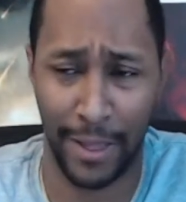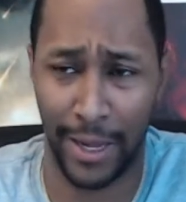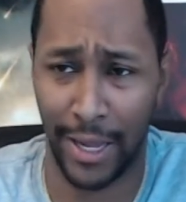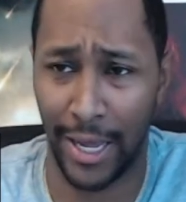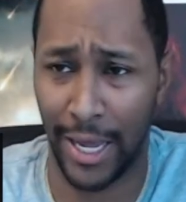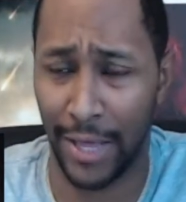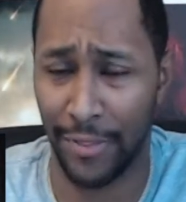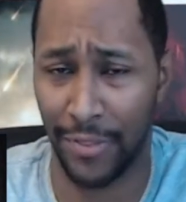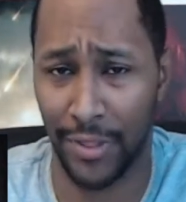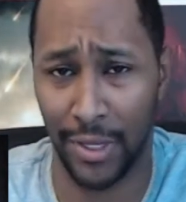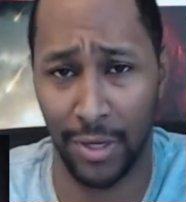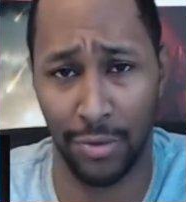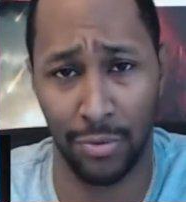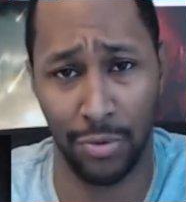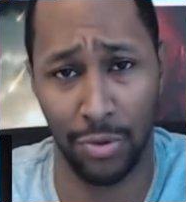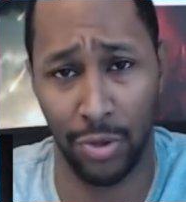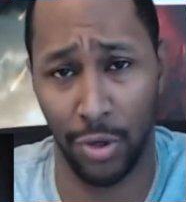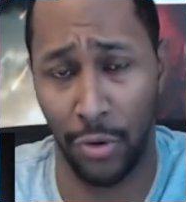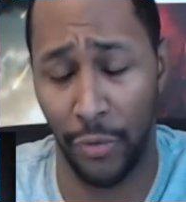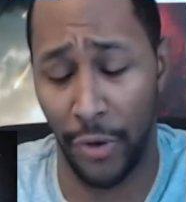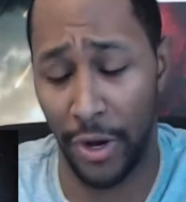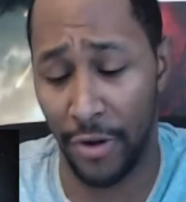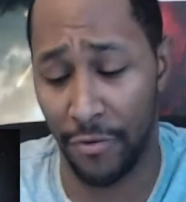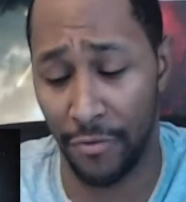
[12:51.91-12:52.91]
I think it was a
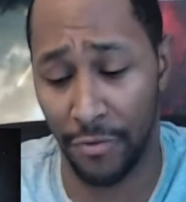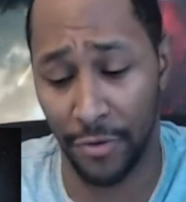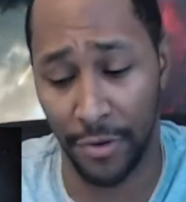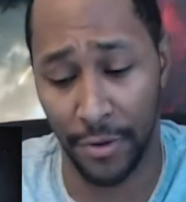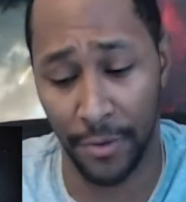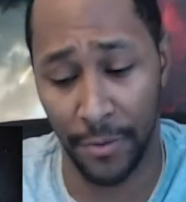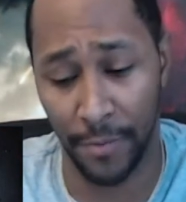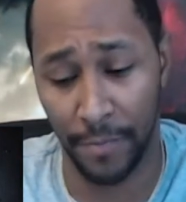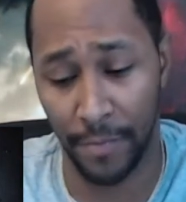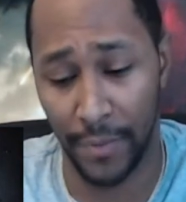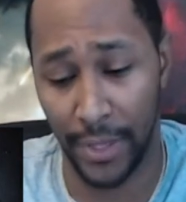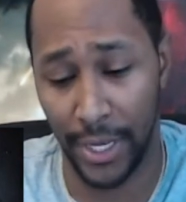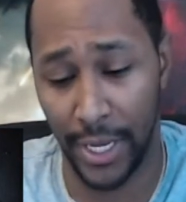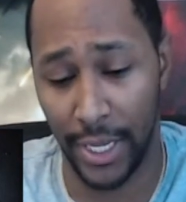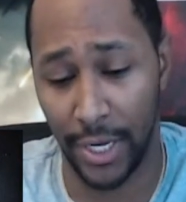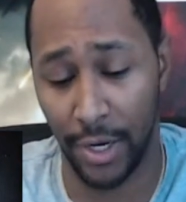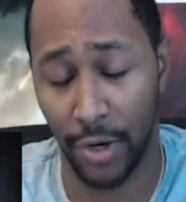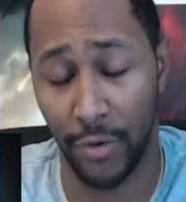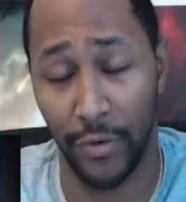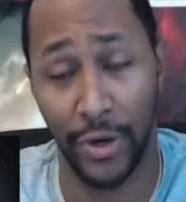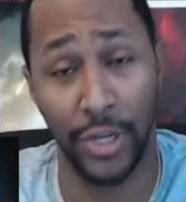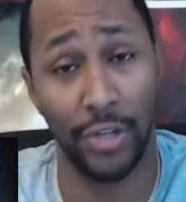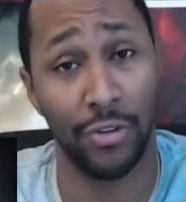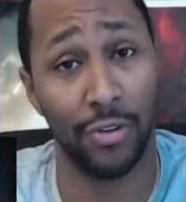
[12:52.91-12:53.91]
great film and a
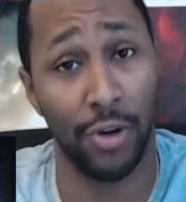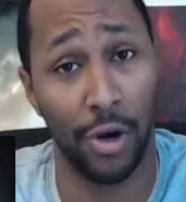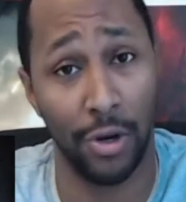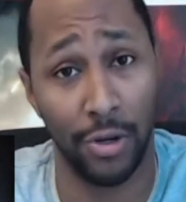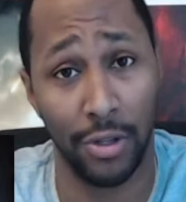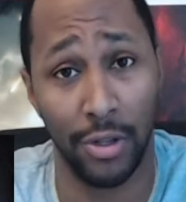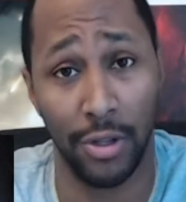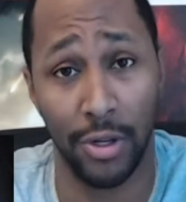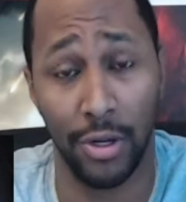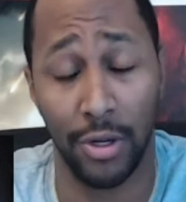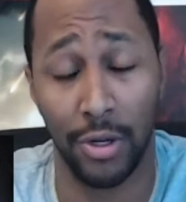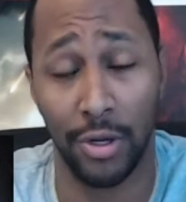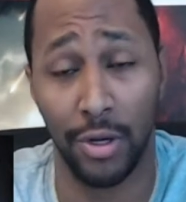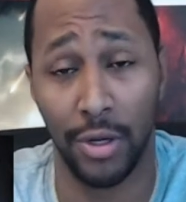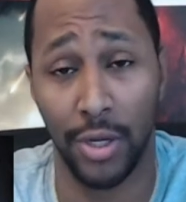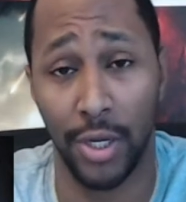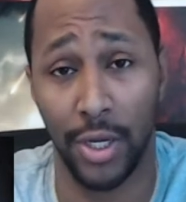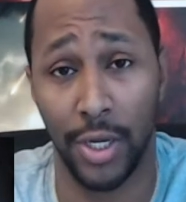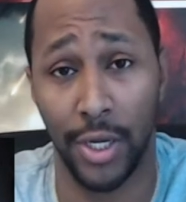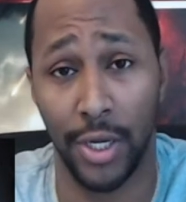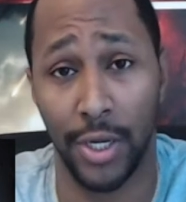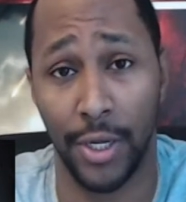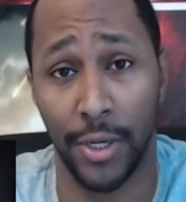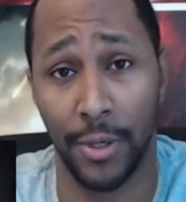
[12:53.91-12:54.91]
great start to their
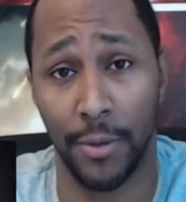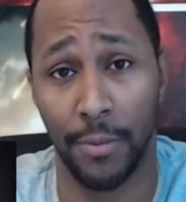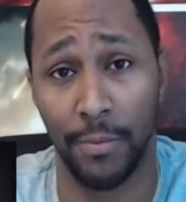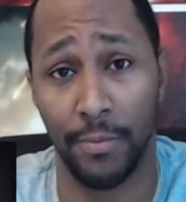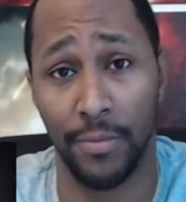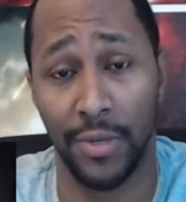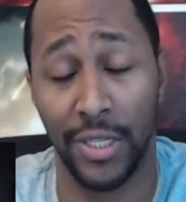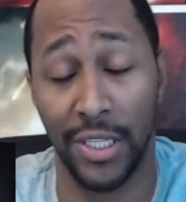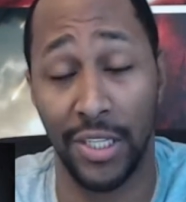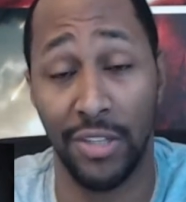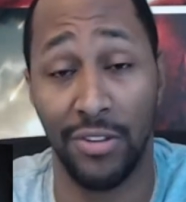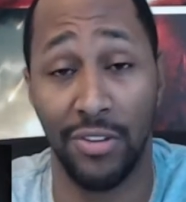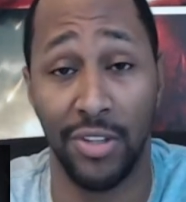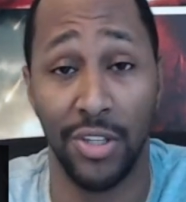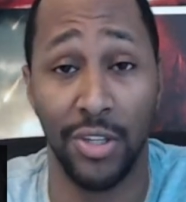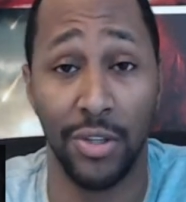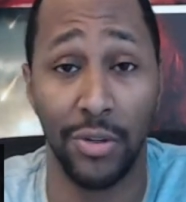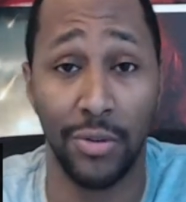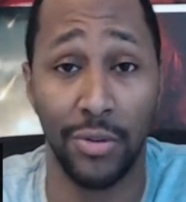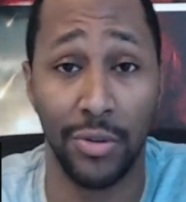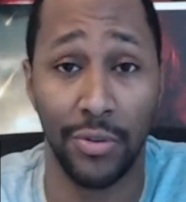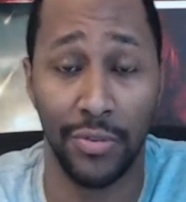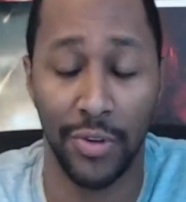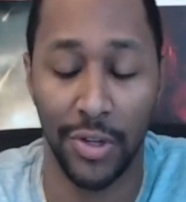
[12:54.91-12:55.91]
DC
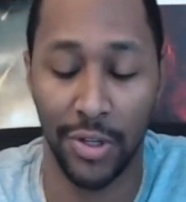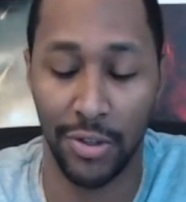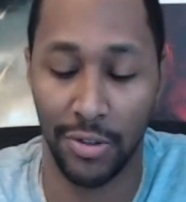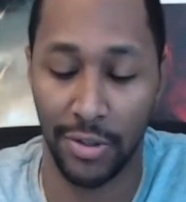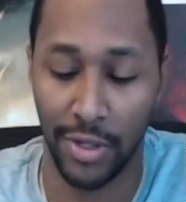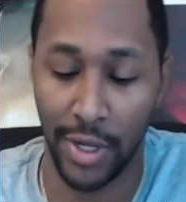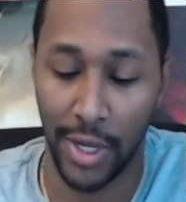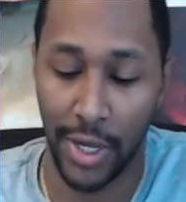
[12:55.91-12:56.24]
universe.